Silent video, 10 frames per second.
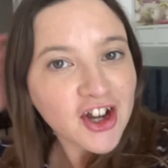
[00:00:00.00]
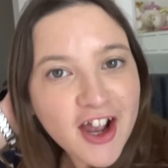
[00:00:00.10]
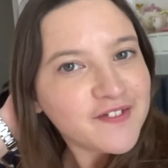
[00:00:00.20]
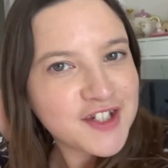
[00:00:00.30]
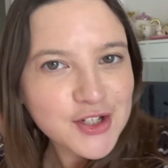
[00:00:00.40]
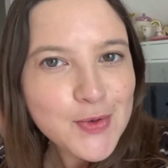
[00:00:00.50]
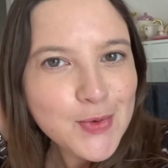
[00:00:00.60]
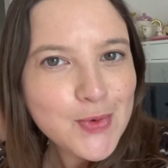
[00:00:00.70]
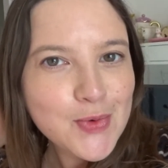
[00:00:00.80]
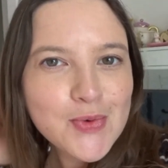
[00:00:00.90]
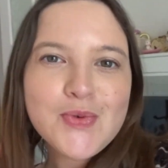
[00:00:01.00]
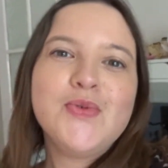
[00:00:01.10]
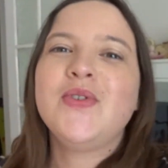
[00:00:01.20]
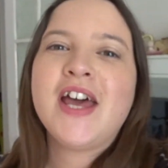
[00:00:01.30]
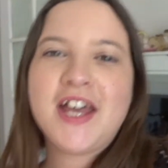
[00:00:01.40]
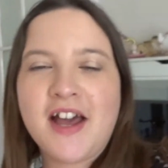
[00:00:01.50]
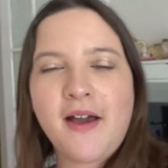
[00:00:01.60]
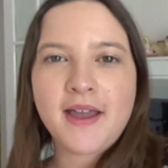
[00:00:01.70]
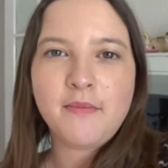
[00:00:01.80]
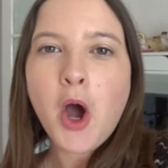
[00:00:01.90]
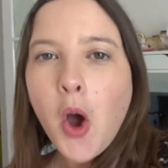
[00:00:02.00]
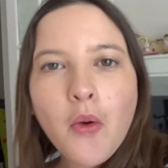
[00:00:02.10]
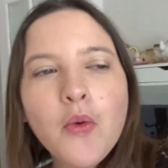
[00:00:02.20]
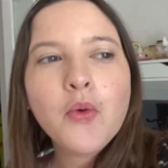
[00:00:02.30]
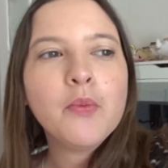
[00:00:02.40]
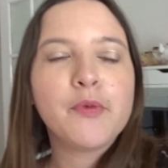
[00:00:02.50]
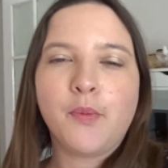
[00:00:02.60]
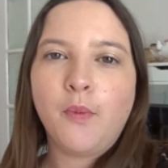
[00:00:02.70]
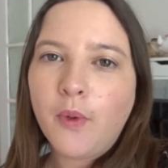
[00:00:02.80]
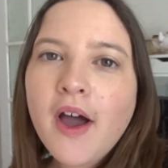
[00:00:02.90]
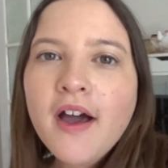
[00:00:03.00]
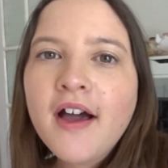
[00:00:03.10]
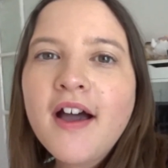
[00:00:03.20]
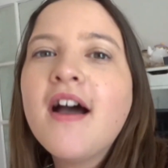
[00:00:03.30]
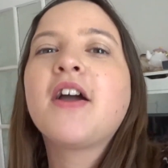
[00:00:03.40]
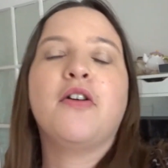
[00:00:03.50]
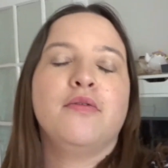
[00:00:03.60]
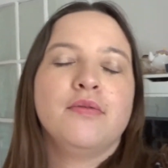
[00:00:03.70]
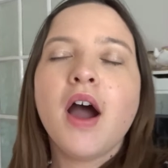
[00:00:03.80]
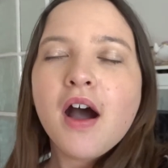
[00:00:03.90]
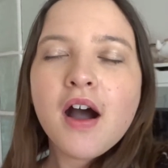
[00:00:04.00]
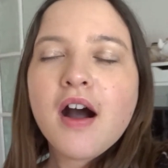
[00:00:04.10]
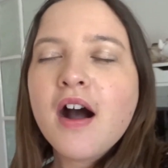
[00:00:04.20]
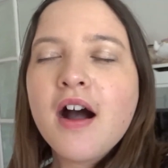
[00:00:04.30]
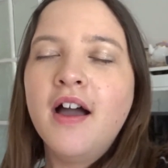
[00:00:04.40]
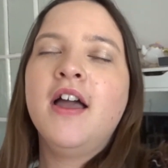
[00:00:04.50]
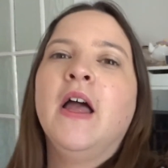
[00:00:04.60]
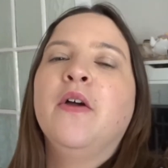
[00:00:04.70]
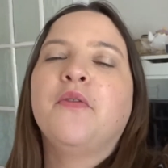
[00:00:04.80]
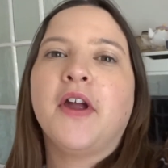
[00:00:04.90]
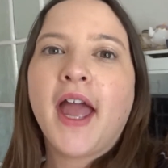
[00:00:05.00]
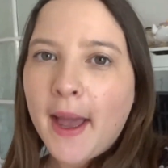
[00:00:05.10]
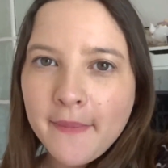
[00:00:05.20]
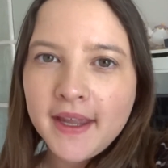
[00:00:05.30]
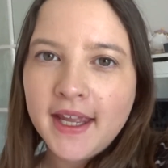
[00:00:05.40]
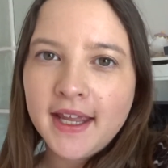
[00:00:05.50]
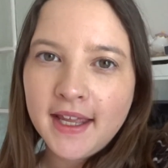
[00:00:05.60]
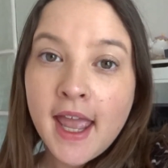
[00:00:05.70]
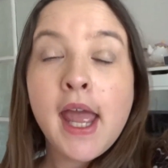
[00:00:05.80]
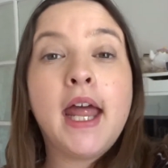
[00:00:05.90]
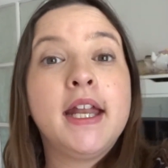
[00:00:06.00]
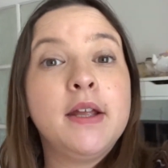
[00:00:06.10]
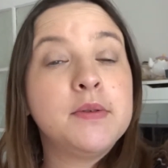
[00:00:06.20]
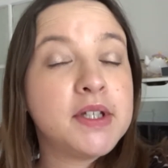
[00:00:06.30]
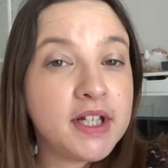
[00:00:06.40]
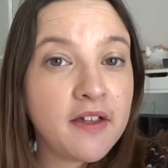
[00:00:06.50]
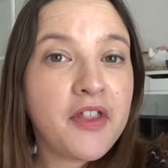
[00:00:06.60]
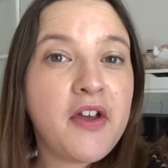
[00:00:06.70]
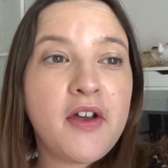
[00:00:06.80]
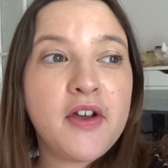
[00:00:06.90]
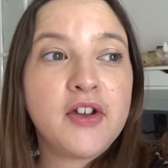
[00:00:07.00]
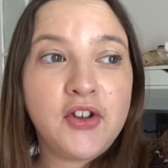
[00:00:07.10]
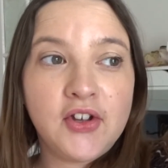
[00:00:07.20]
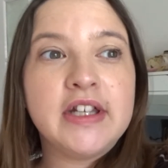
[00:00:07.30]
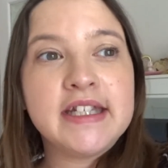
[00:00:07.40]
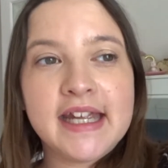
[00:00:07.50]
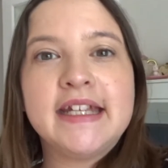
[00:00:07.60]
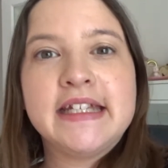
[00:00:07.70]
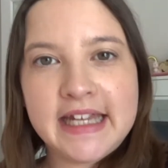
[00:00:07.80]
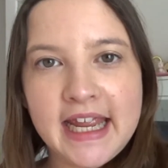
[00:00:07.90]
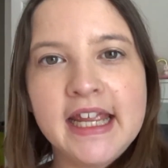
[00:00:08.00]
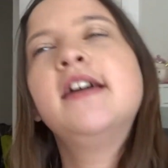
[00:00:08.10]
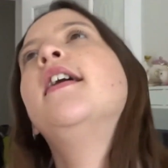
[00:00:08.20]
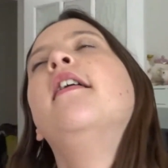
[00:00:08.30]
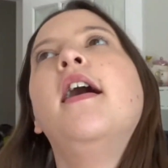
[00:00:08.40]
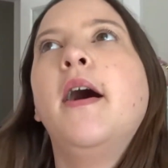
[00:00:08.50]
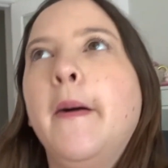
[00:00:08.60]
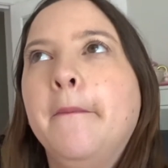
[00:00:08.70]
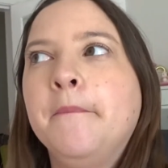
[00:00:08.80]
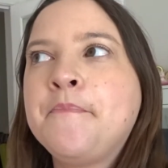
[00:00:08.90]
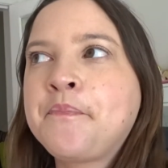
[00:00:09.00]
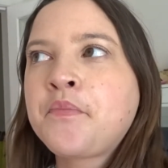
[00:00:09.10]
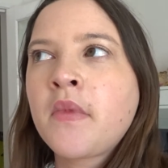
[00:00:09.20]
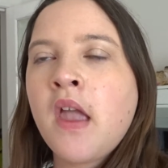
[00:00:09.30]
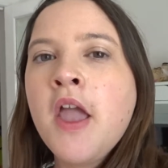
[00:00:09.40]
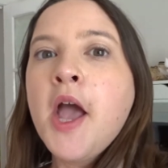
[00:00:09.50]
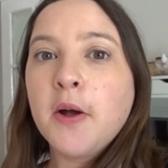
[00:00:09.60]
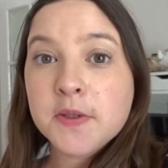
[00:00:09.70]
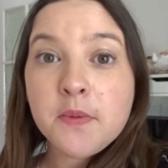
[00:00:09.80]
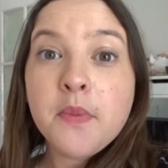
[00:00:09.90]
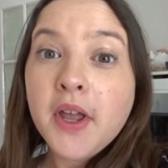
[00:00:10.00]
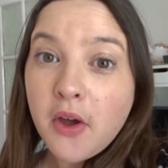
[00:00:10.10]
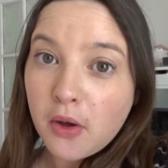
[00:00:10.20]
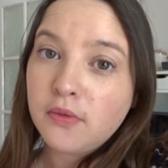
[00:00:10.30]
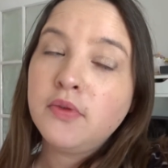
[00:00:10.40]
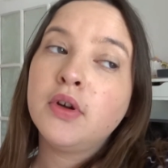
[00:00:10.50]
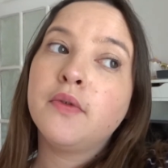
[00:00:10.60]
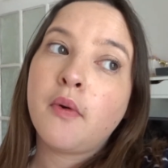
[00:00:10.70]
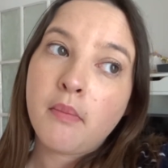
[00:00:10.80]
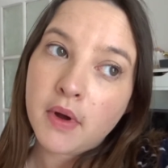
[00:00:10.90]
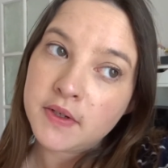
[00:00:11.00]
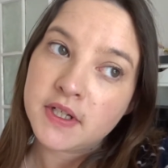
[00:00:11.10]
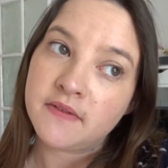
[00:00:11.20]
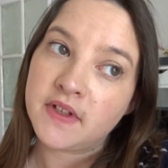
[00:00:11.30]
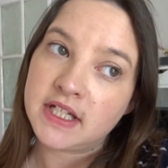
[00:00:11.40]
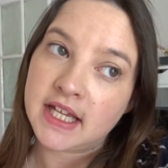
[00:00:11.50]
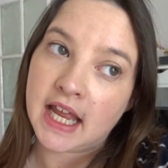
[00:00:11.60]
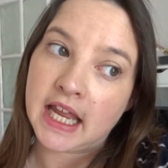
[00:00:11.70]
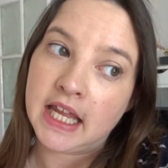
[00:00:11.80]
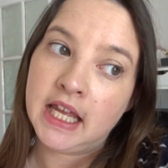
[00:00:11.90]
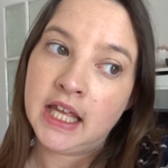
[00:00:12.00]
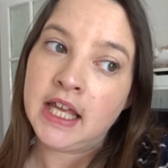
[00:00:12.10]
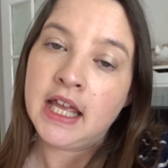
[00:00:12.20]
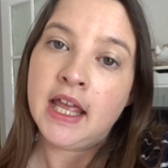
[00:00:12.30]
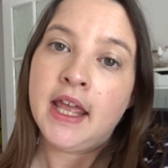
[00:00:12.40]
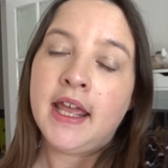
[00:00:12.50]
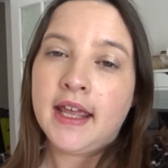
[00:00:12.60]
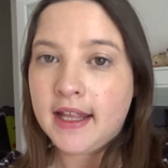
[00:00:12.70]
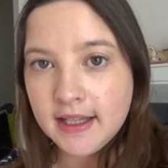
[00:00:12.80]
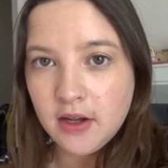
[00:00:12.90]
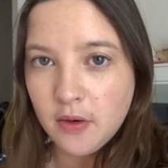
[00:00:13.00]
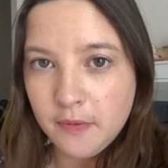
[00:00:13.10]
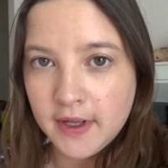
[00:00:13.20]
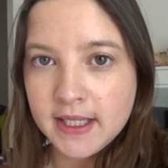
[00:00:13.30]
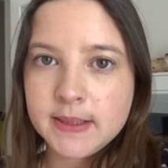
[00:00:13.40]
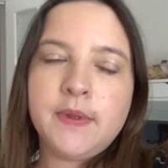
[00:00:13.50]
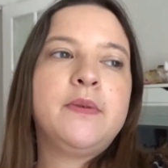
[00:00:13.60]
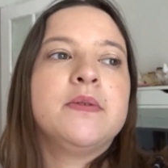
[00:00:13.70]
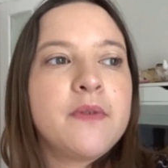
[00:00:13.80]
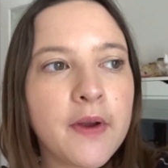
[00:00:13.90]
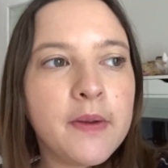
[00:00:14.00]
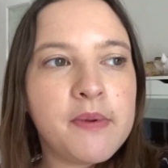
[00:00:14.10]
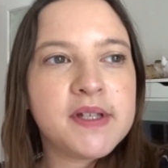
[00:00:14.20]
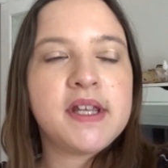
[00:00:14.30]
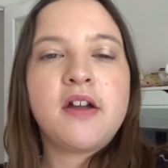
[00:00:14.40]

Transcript: afternoon, I am home from work, hurrah, very happy, and it was another good day today. I was on my own for most of the day in the office, but it was very busy.